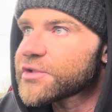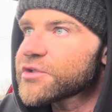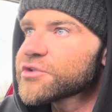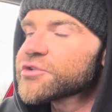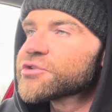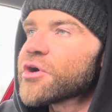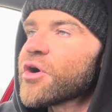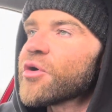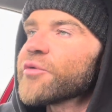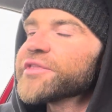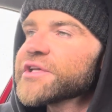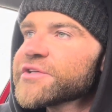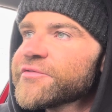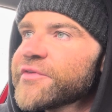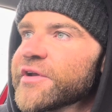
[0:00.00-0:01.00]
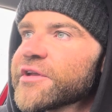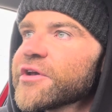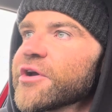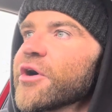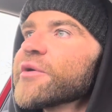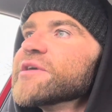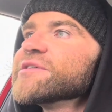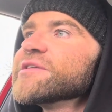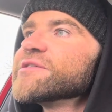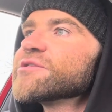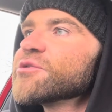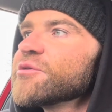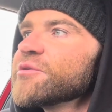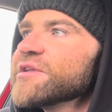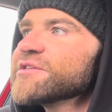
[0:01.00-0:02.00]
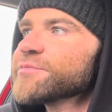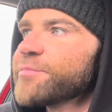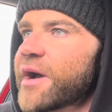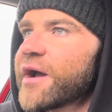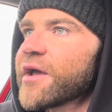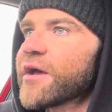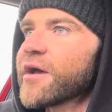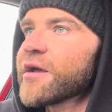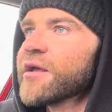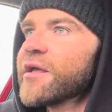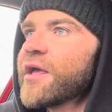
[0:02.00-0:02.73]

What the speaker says: So this video is to inspire